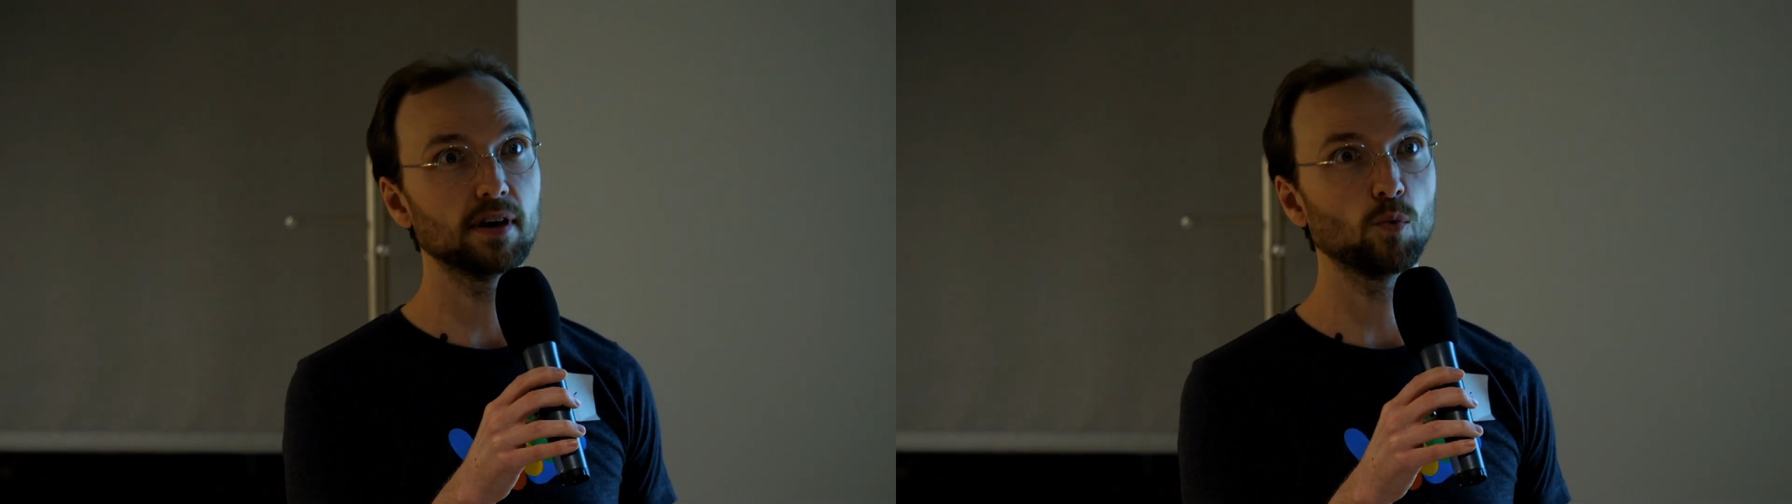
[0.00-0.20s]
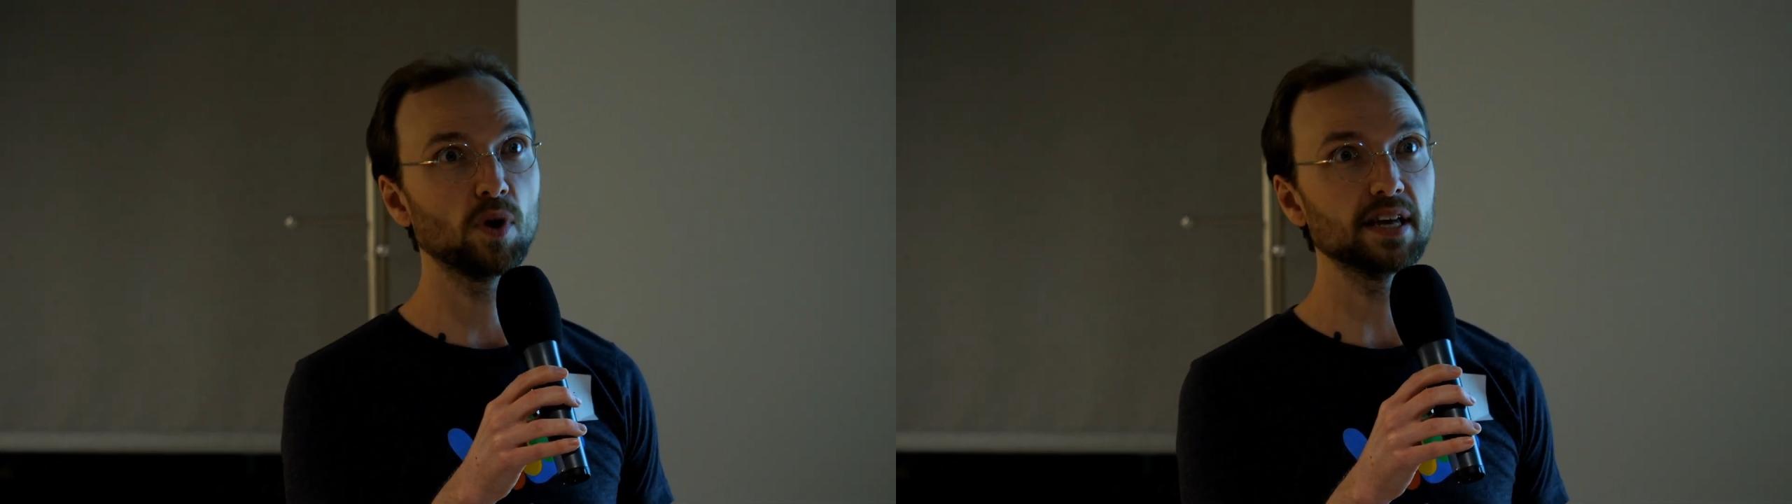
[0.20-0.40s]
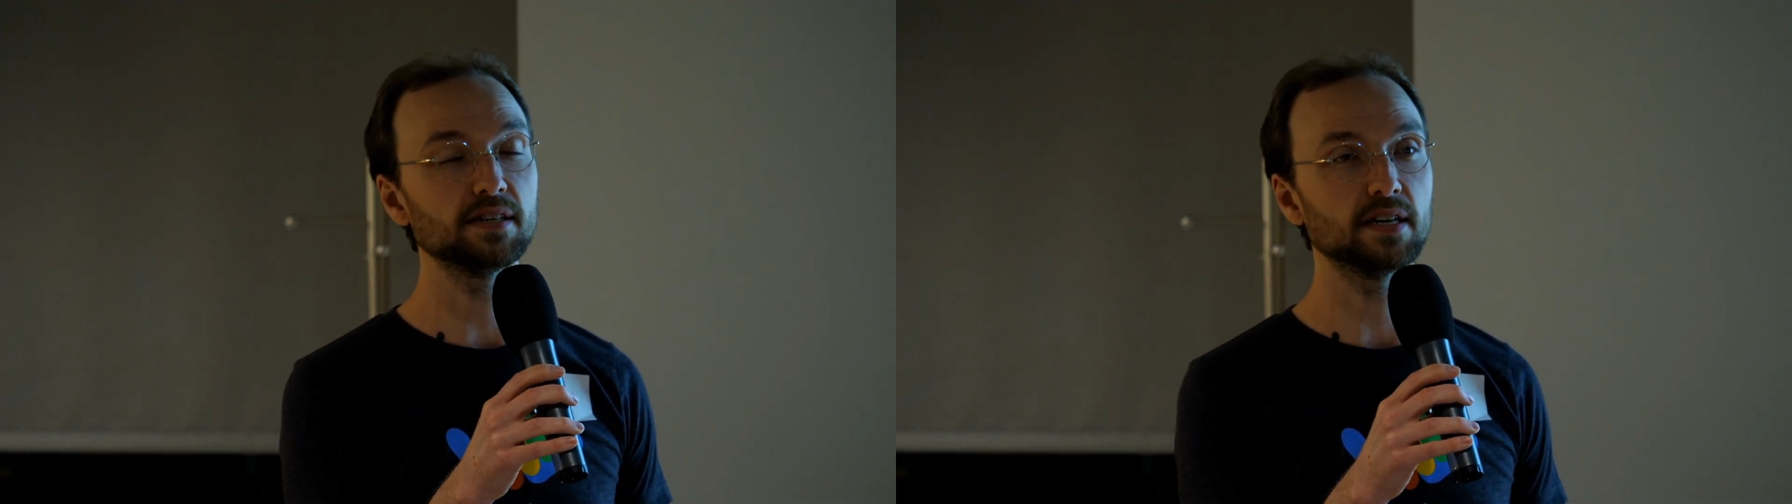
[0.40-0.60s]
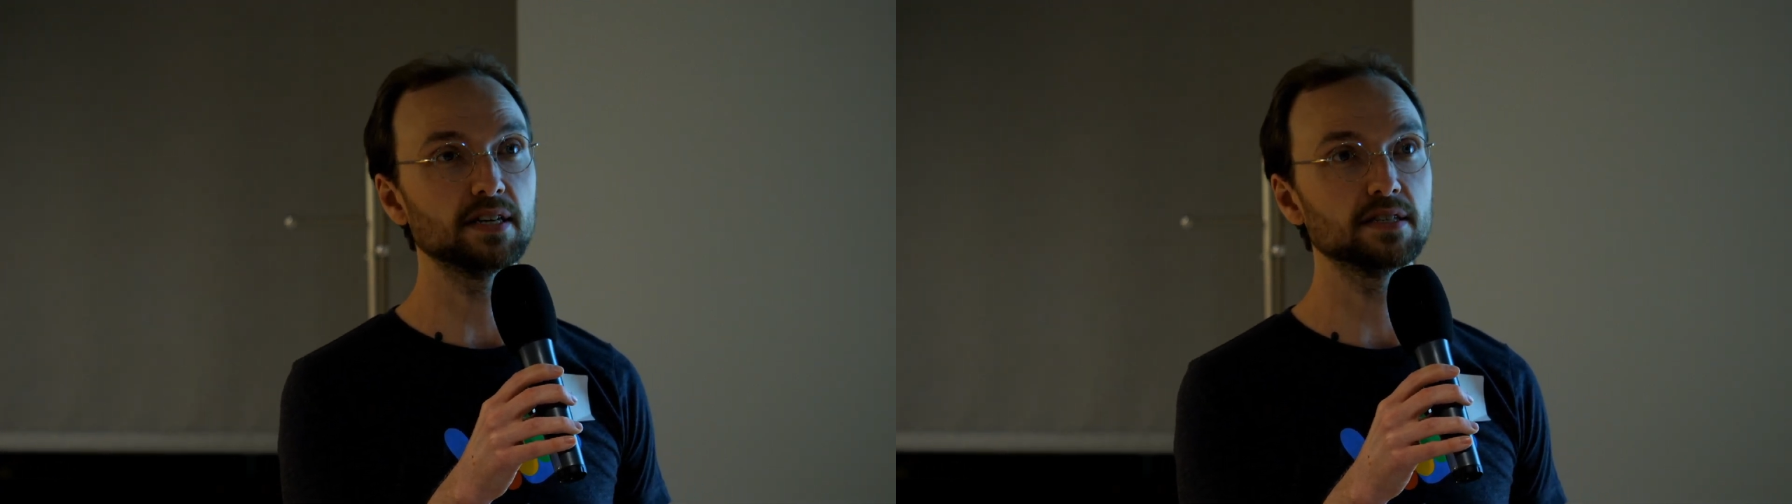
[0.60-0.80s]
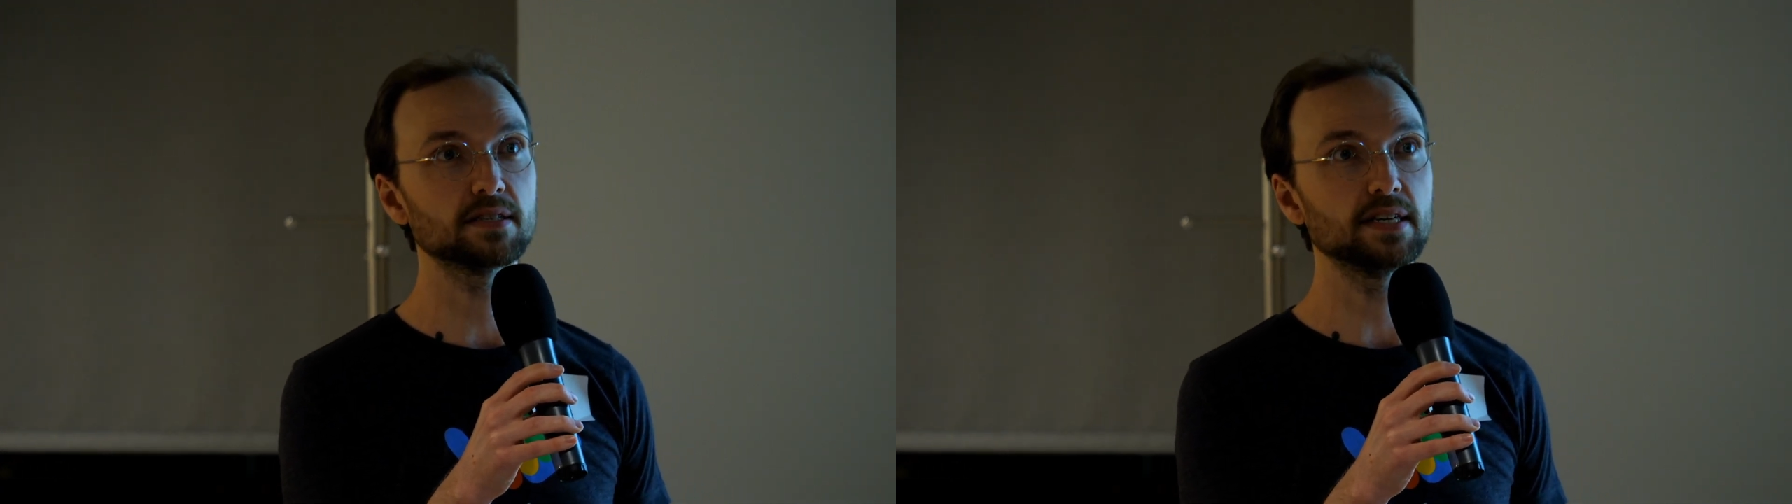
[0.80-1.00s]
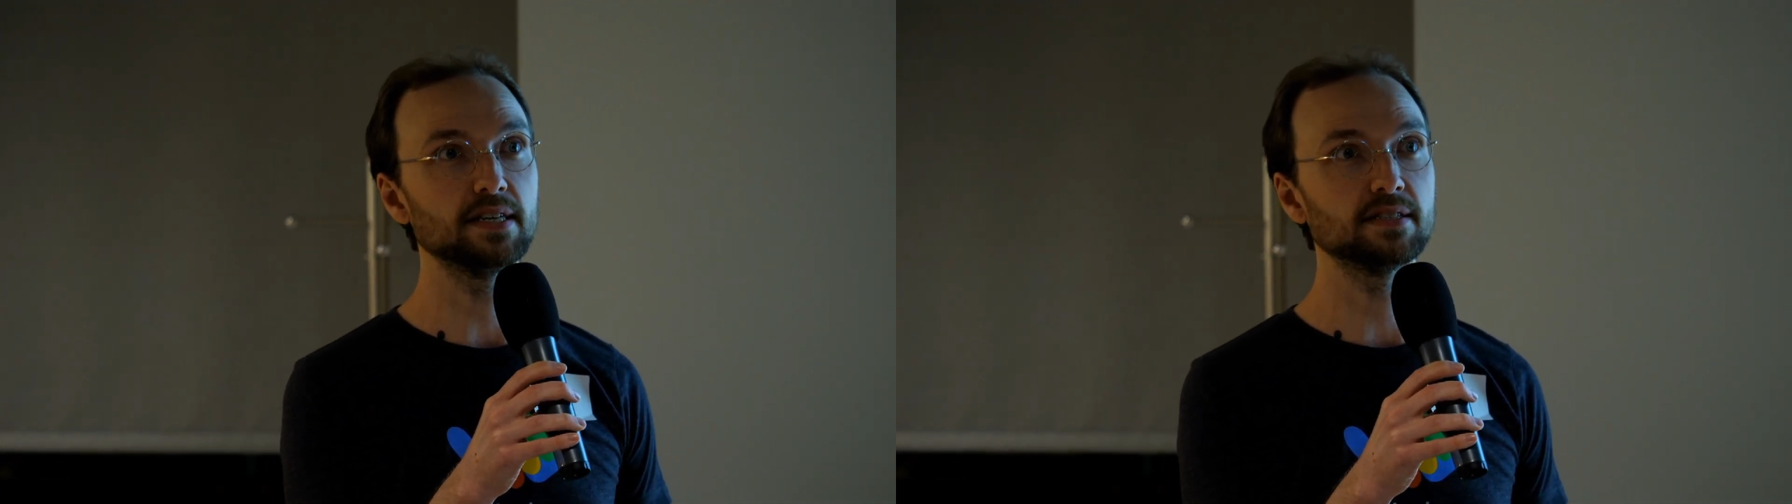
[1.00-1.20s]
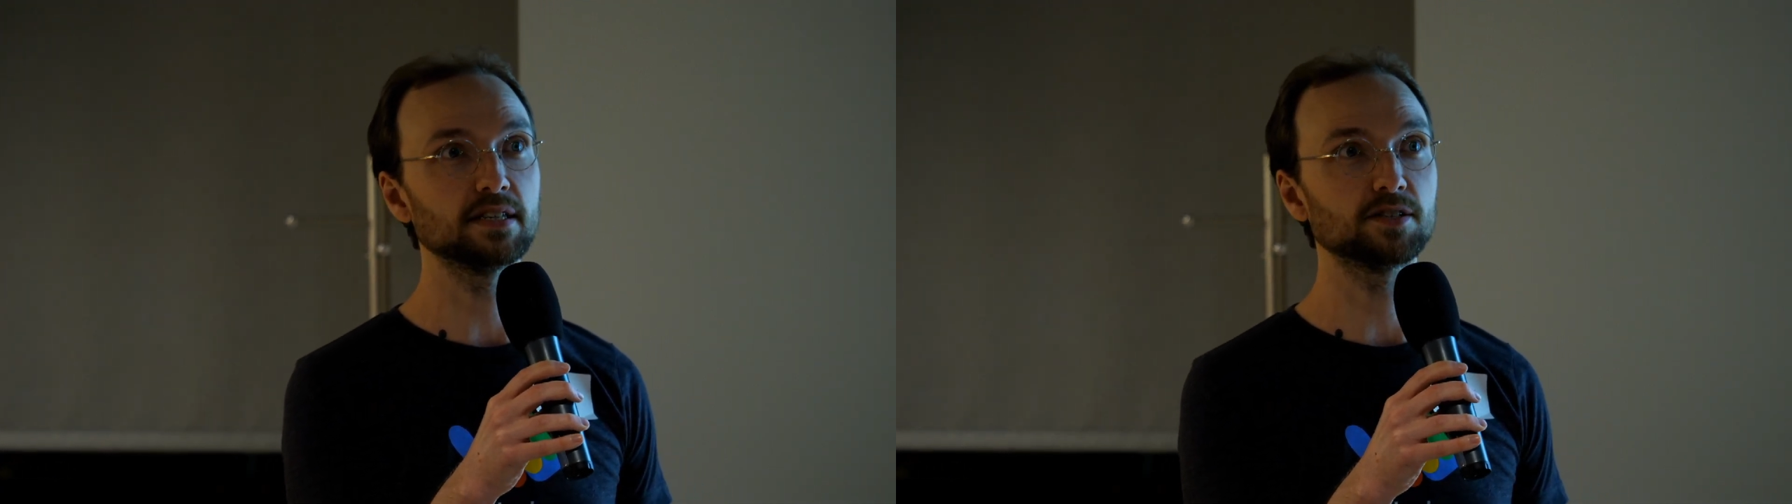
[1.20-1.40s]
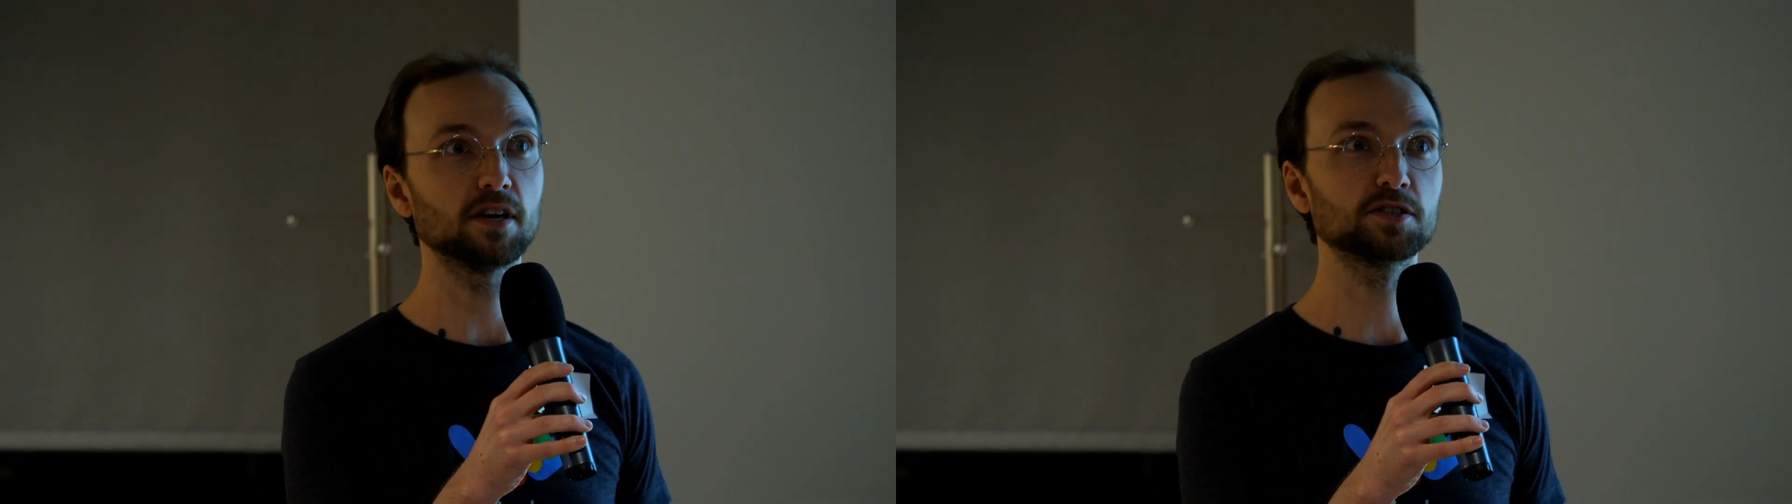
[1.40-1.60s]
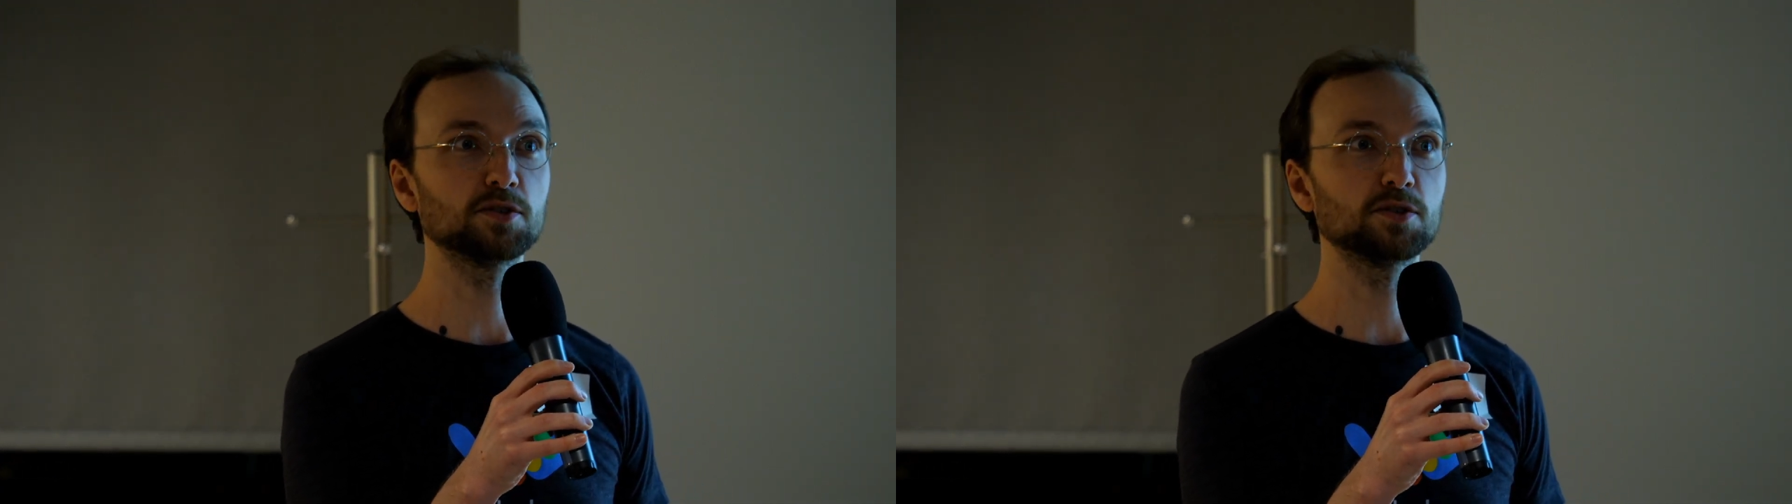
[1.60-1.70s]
what it does is it talks